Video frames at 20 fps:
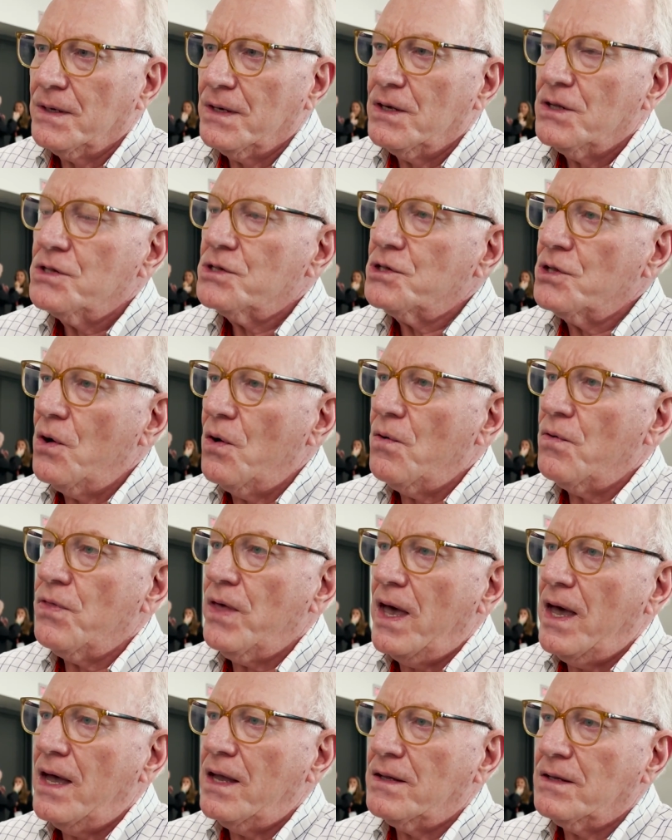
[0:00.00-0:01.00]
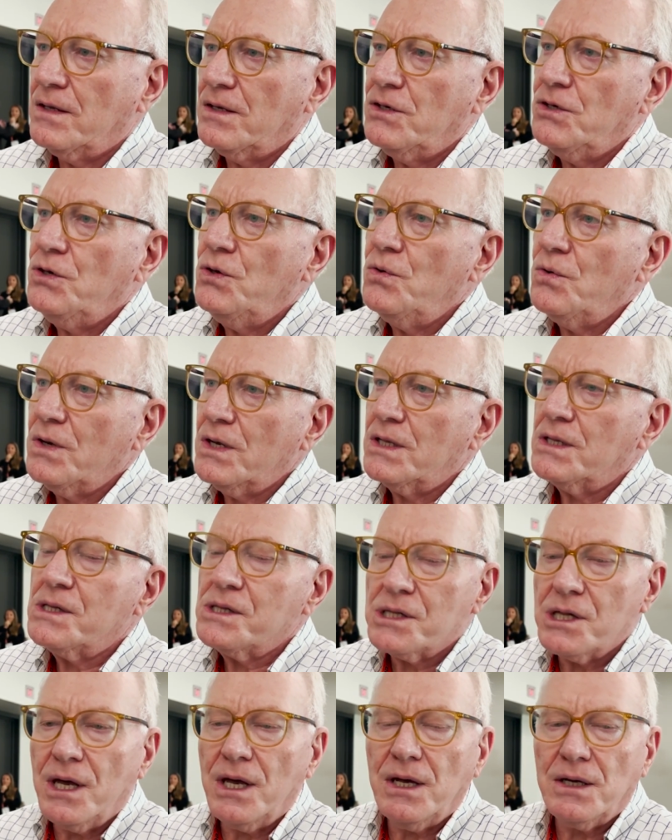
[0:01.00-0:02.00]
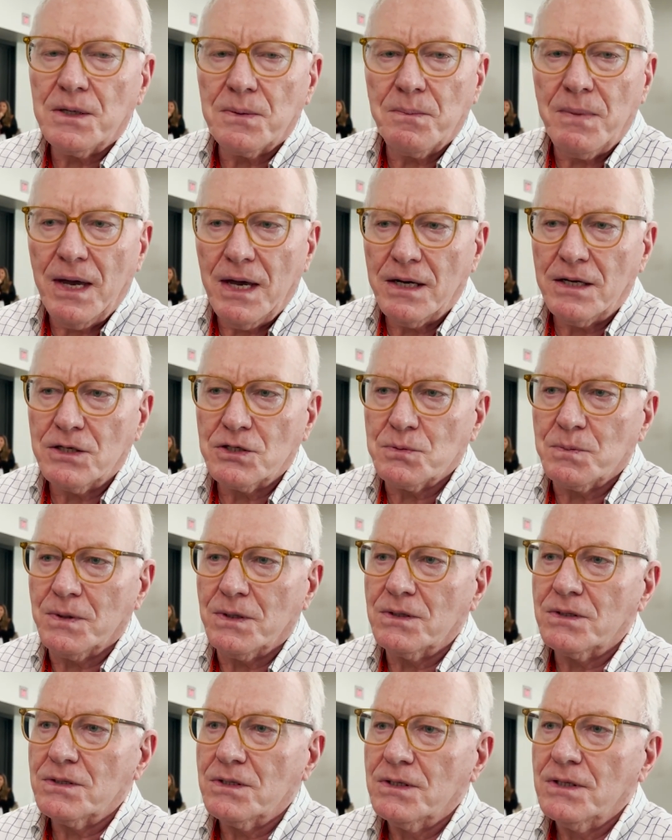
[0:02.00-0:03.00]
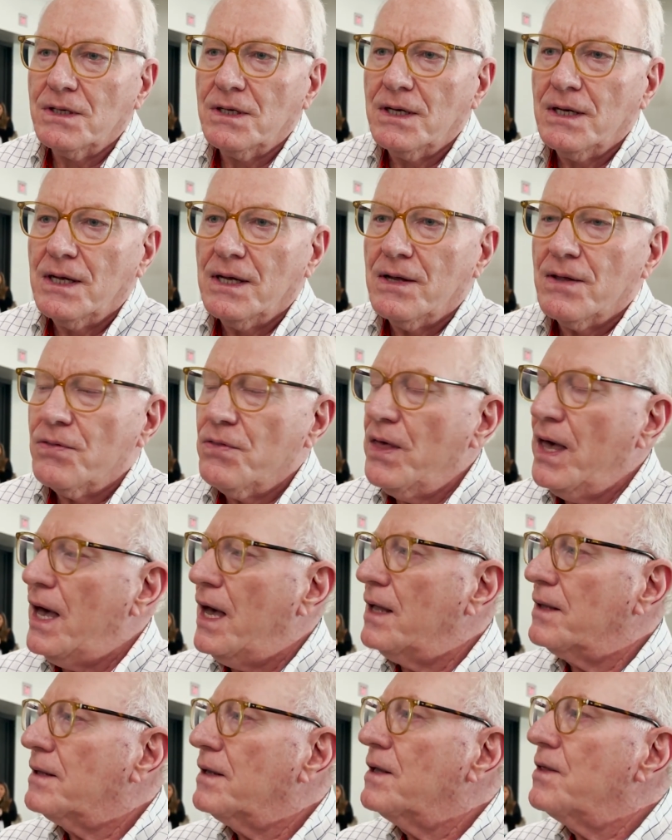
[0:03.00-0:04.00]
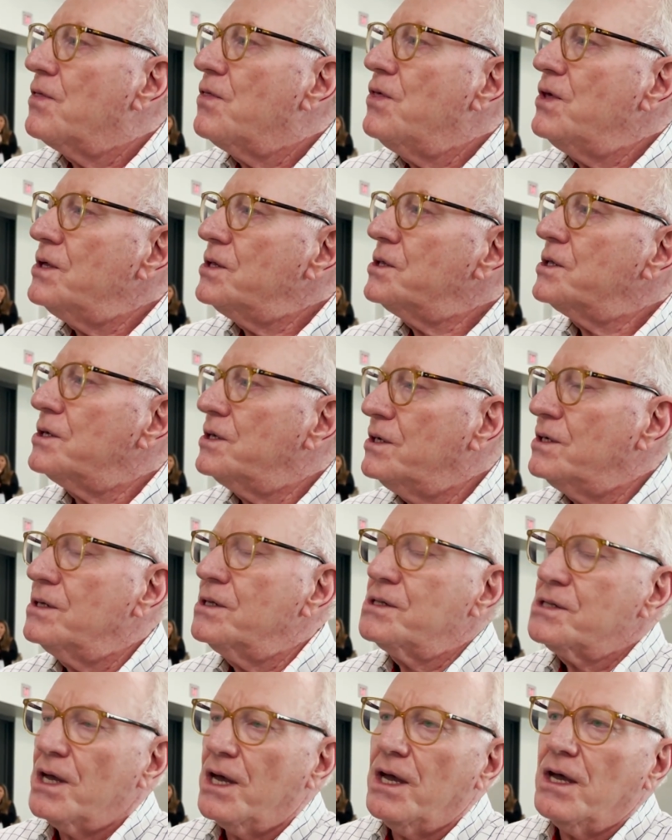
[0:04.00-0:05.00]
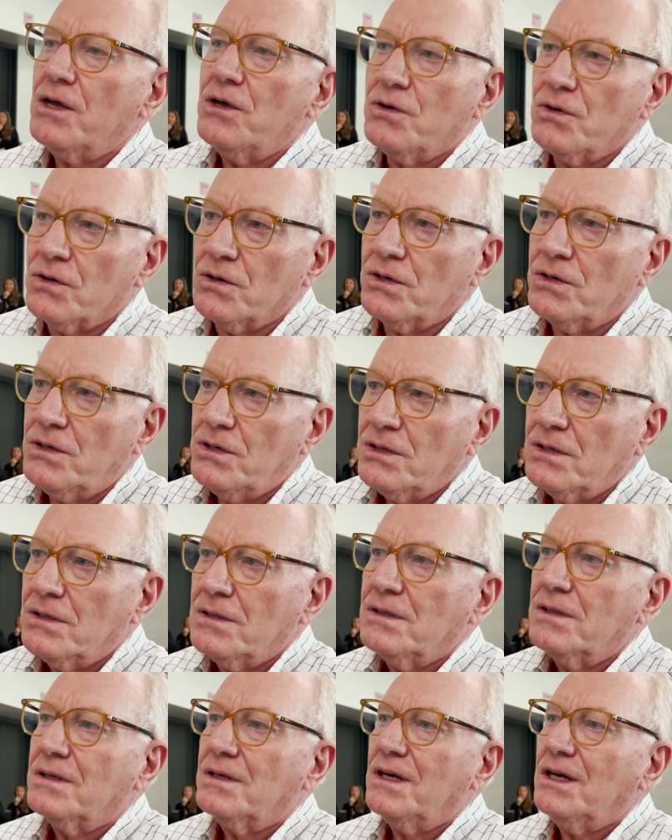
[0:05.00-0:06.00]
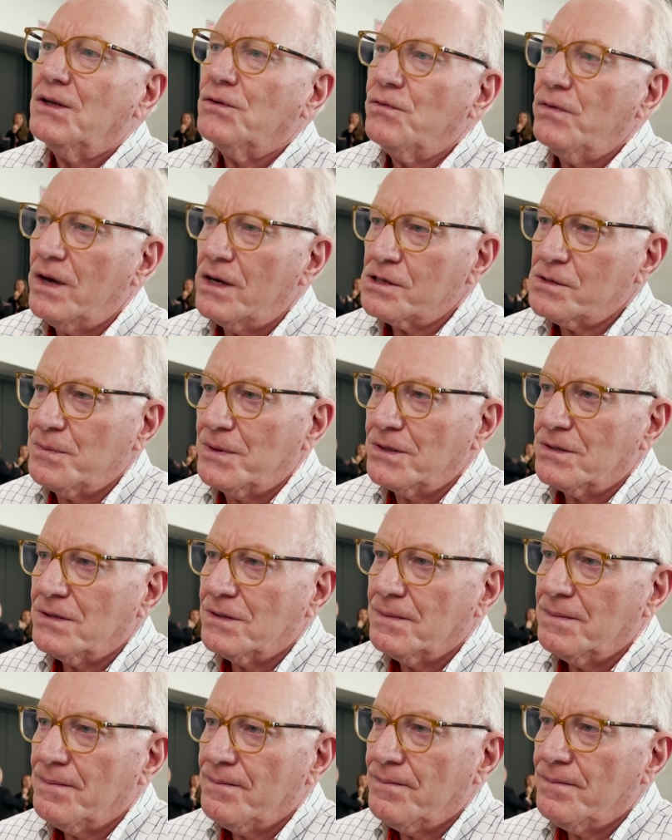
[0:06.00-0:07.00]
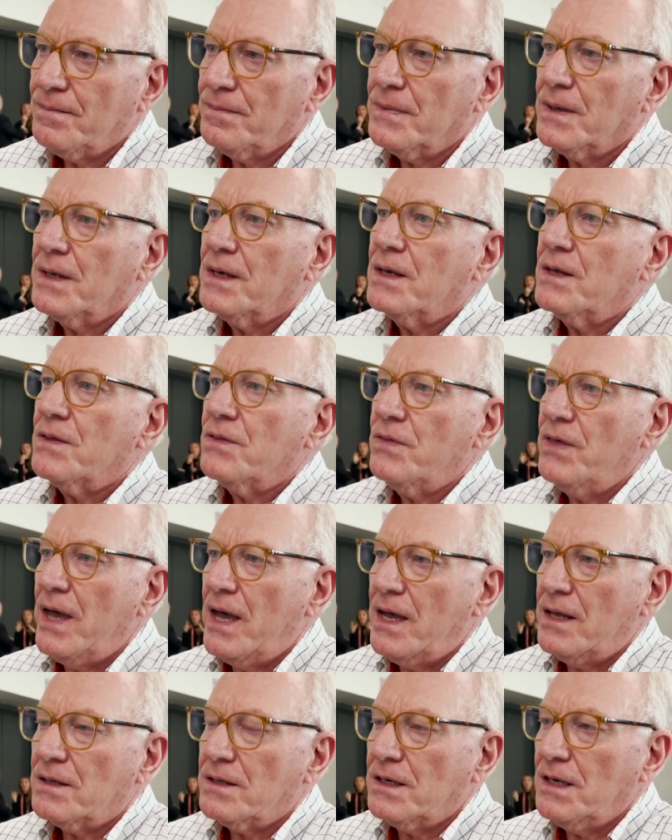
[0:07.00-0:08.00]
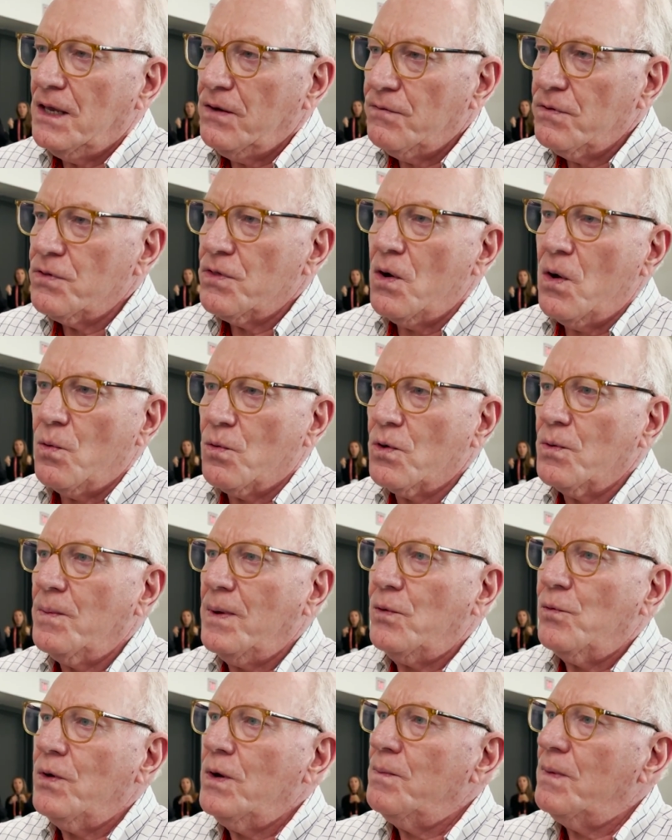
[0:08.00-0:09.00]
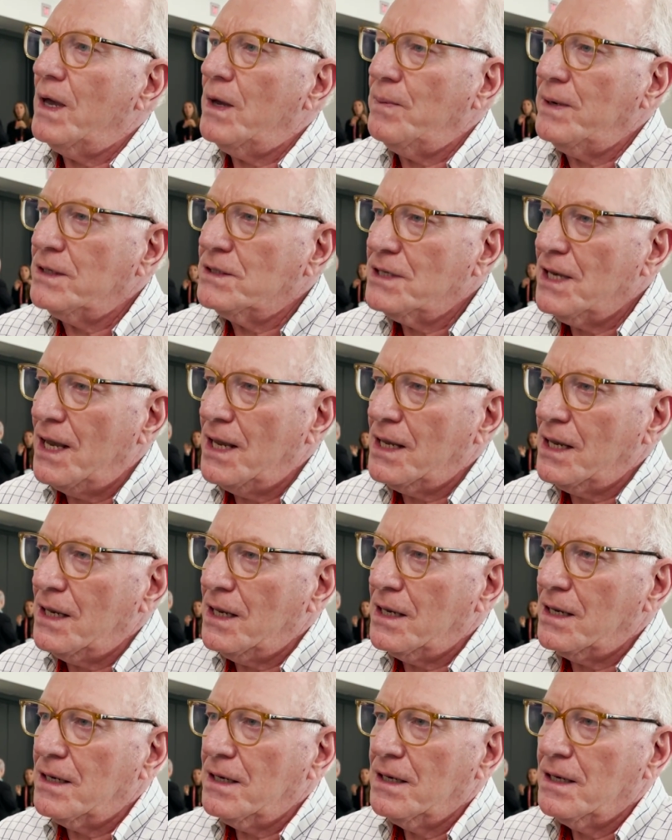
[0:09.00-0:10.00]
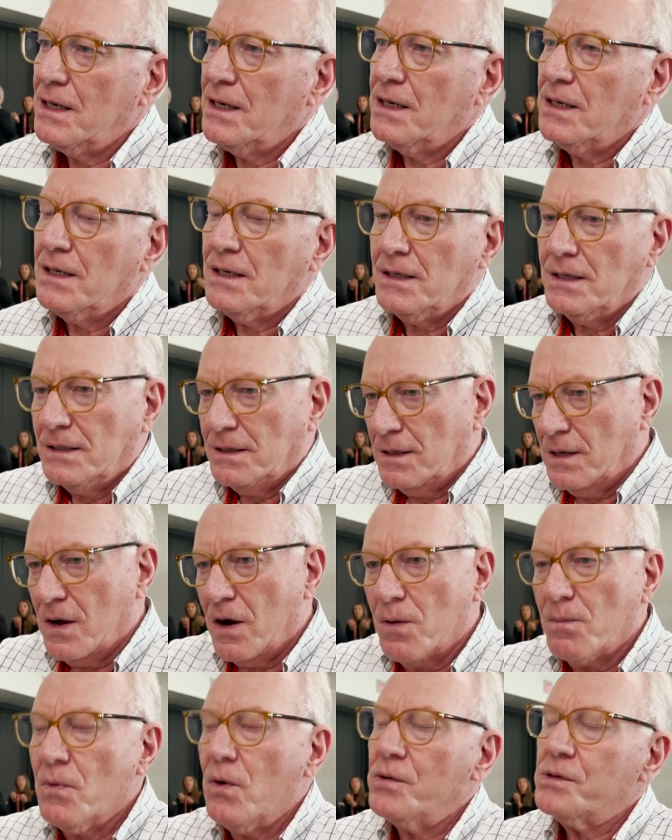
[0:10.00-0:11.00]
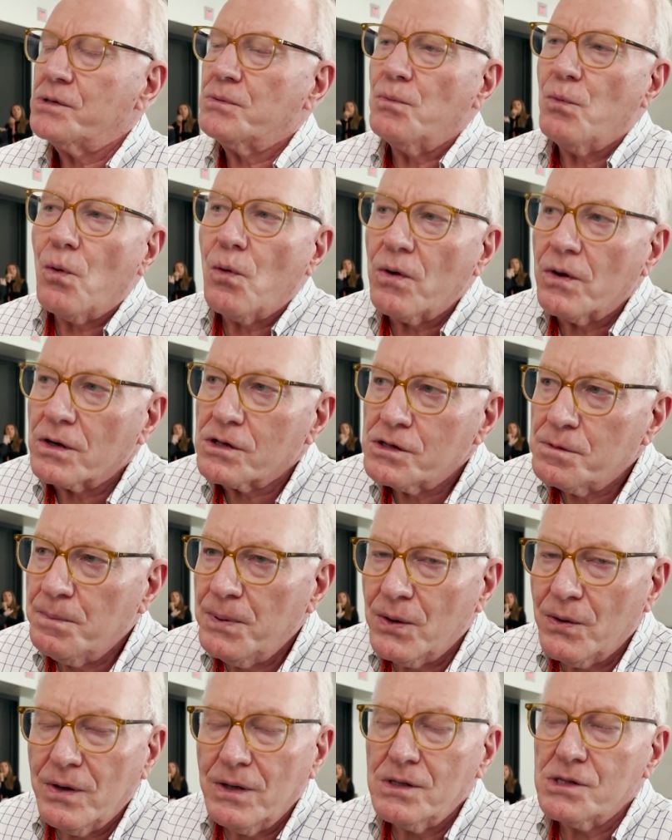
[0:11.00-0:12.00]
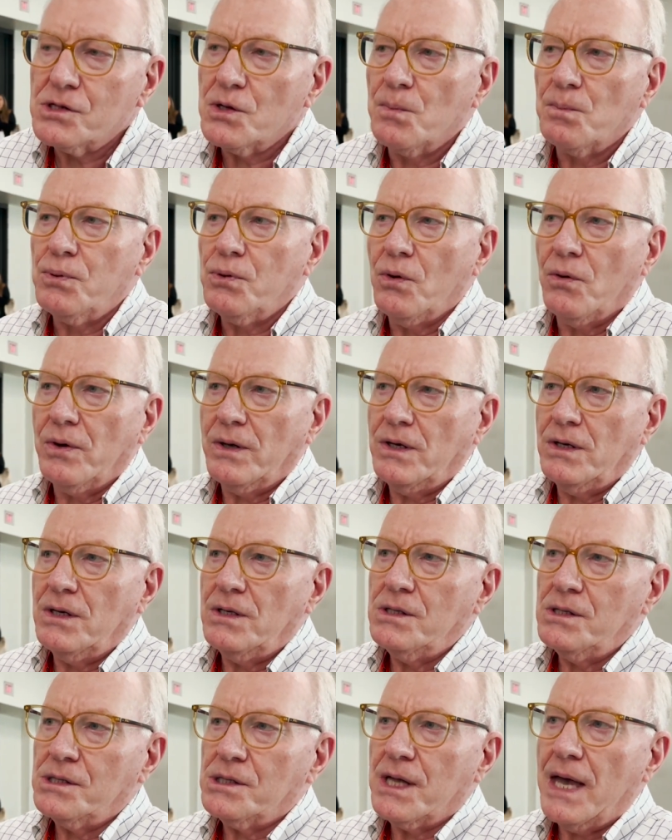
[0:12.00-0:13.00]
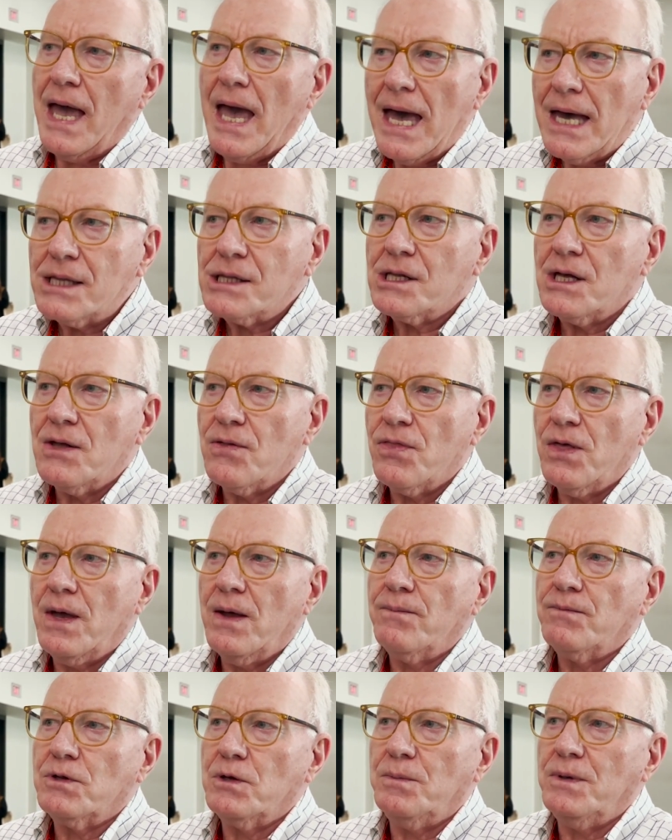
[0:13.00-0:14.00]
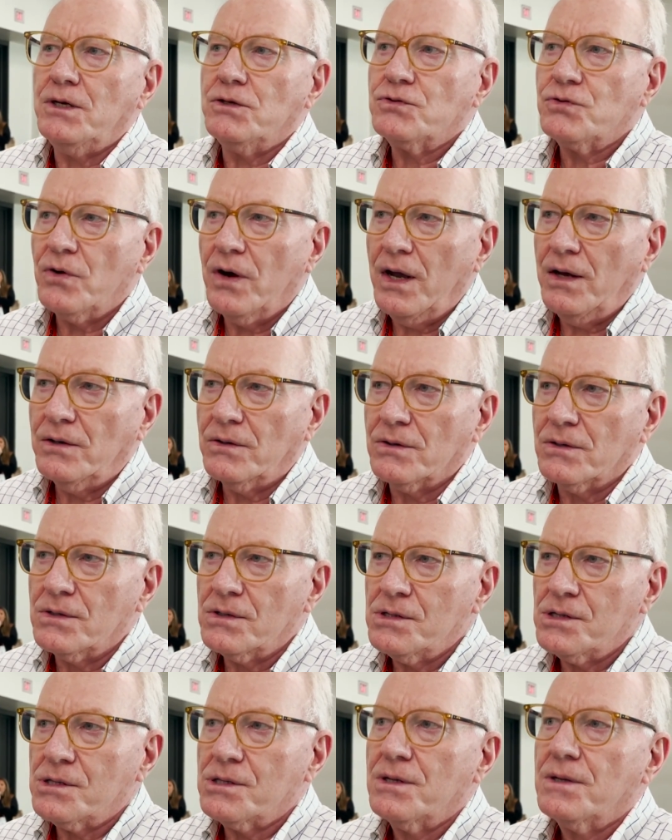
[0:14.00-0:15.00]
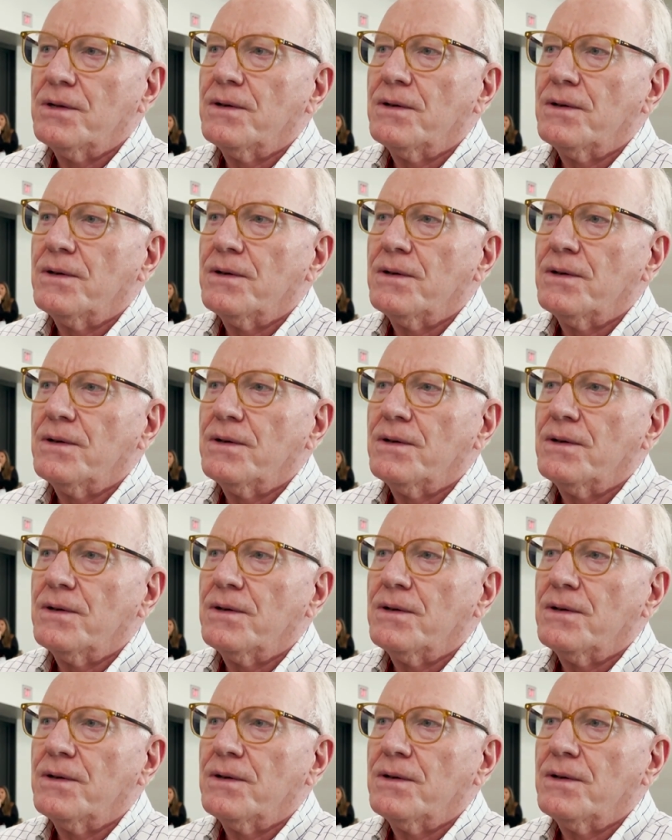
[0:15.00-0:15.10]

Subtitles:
so that you can say to management that this is a good investment? That even though we may be taking our more experienced employees, asking them to be trainers,